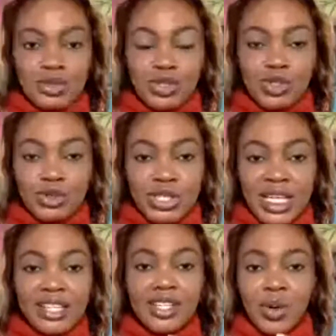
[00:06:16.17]

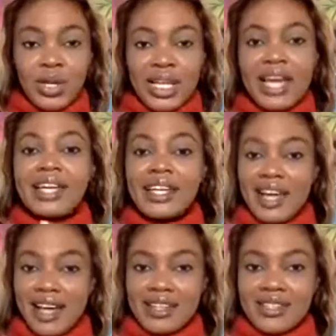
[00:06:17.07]
selling online
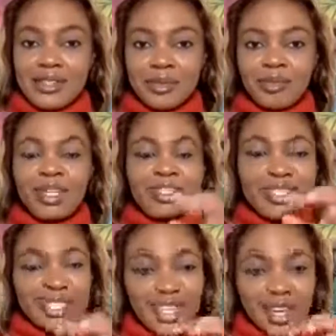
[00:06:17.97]
lies.
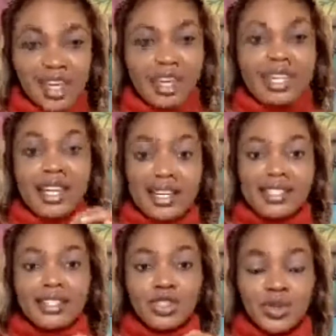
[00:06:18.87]
Therein
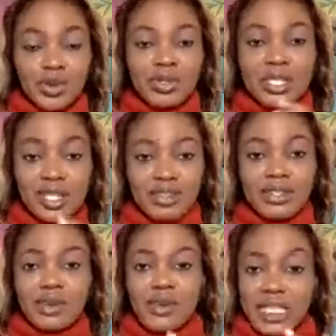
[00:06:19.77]
lies the true
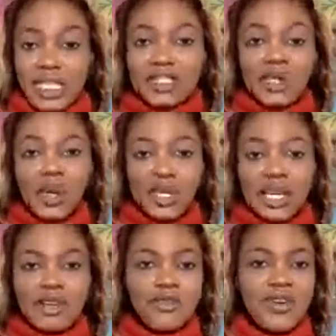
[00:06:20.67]
secret of selling
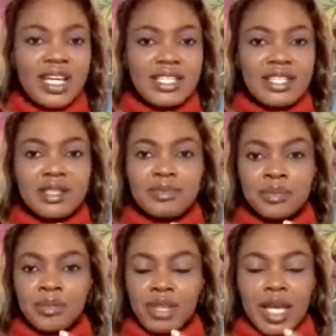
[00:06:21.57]
online,
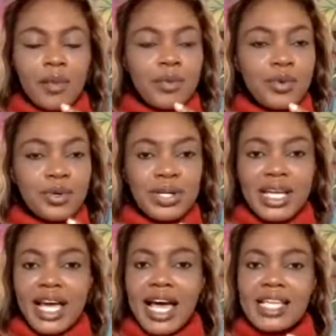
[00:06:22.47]
finding a product
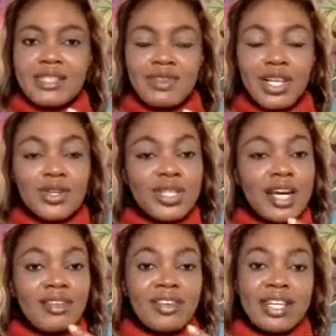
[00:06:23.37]
that has value
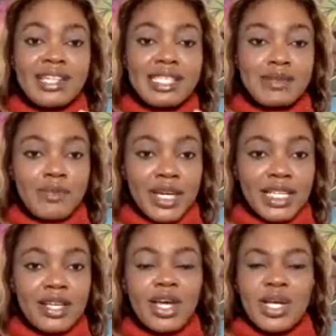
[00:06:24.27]
that relieves
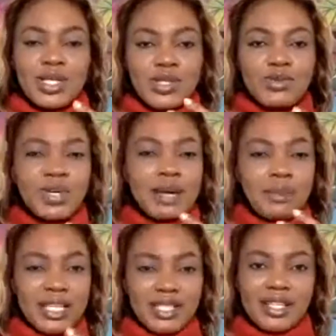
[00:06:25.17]
pain to a
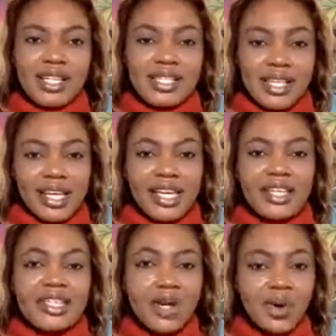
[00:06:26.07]
particular
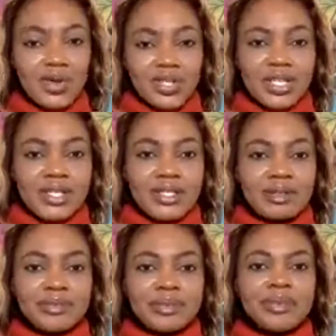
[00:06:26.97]
target
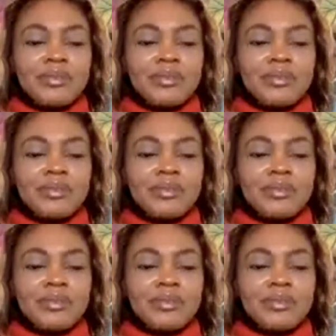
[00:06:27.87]
audience.